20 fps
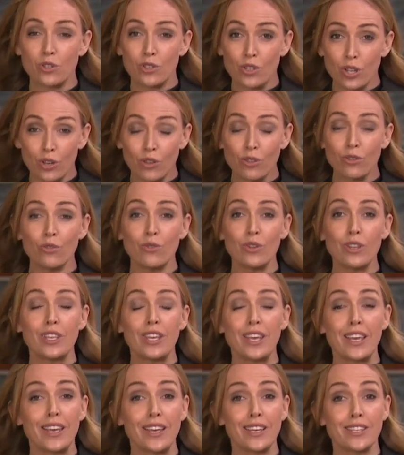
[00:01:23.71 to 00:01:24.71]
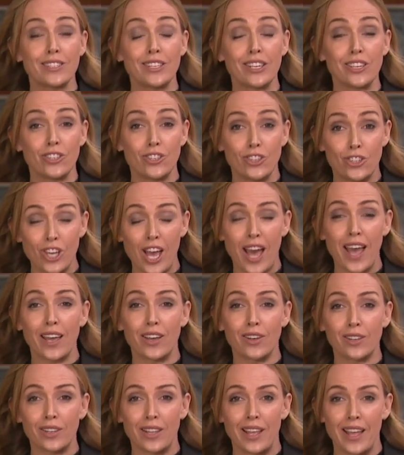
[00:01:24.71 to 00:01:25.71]
two years in
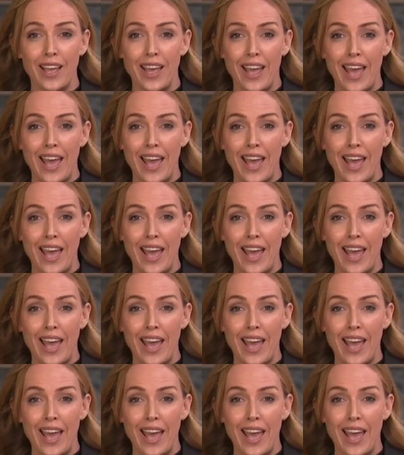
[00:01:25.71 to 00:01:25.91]
jail